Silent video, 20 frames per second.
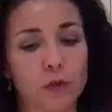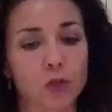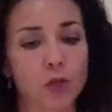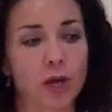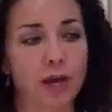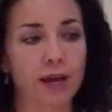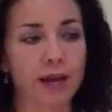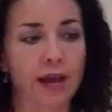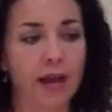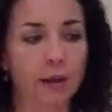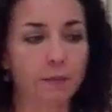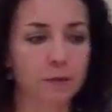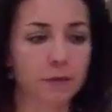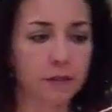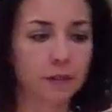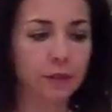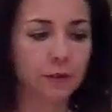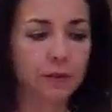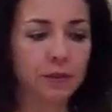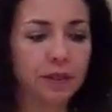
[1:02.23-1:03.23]
which I
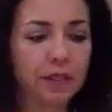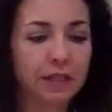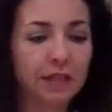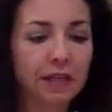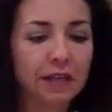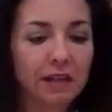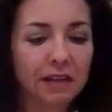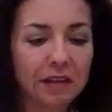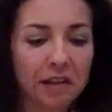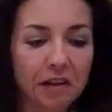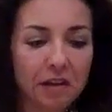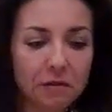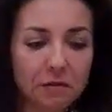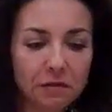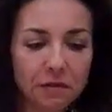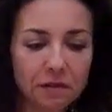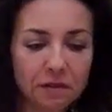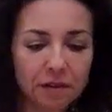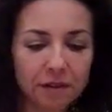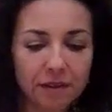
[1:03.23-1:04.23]
absolutely
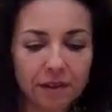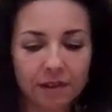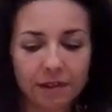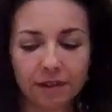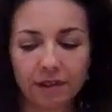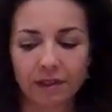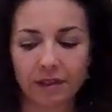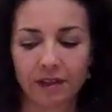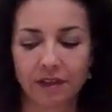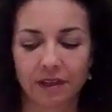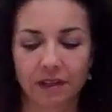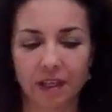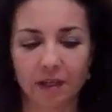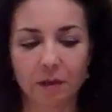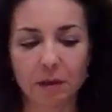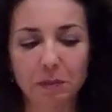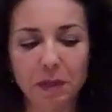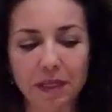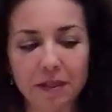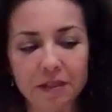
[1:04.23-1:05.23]
love.
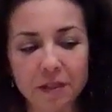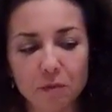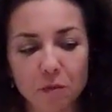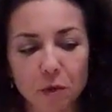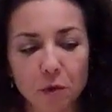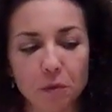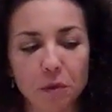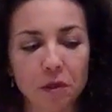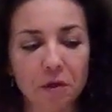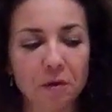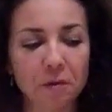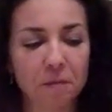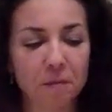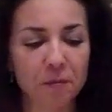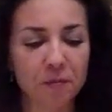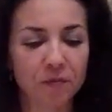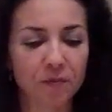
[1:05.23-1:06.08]
Let me make some room here.